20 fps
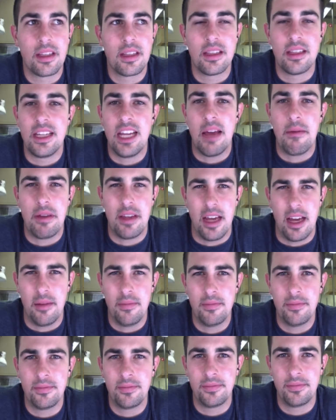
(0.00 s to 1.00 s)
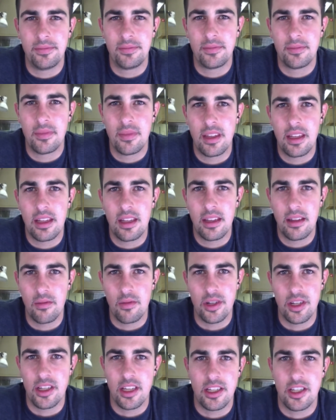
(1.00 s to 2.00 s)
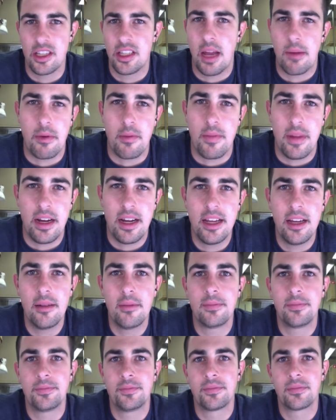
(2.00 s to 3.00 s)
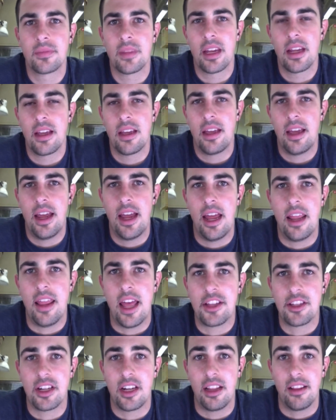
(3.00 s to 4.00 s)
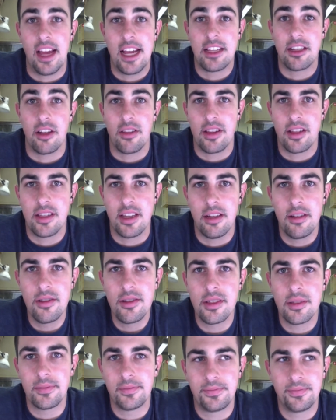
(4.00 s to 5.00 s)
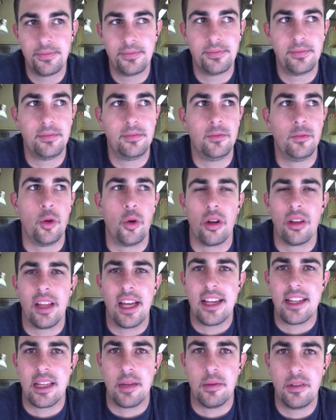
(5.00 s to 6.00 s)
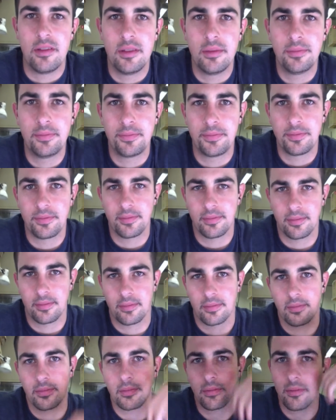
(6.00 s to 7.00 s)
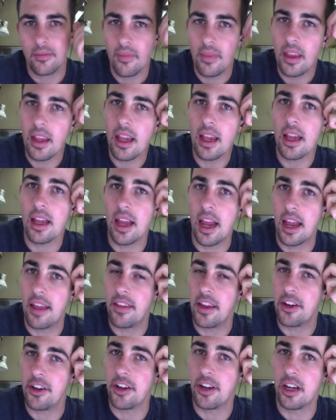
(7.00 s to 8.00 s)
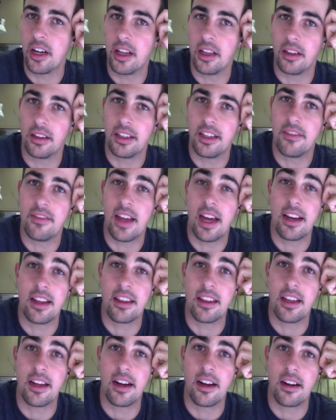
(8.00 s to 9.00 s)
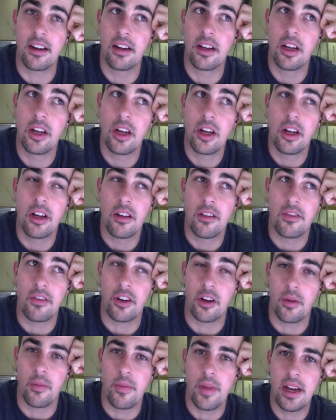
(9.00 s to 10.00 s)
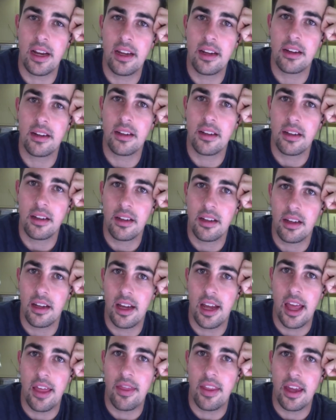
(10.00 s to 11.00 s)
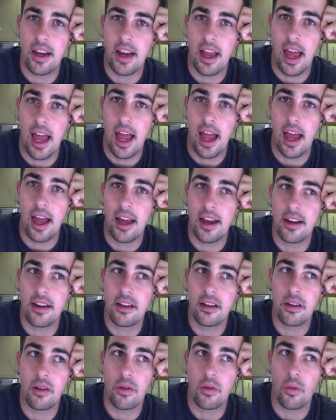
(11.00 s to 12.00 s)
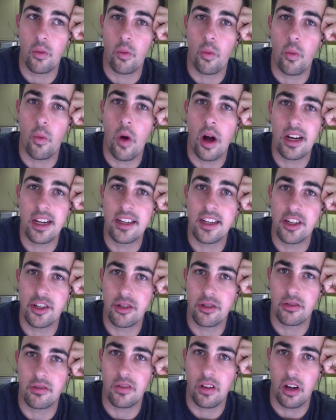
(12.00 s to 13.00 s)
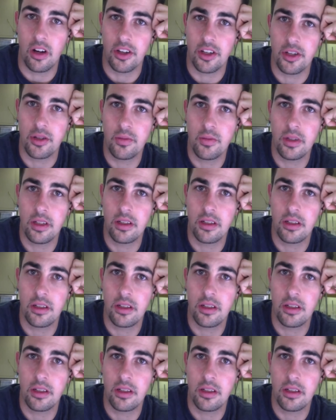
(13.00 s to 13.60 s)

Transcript: DMEM, which is just a type of media, and that's going to lyse all the cells, or lyse some of them. And then you're going to leave that in there for a minute, and then add one additional volume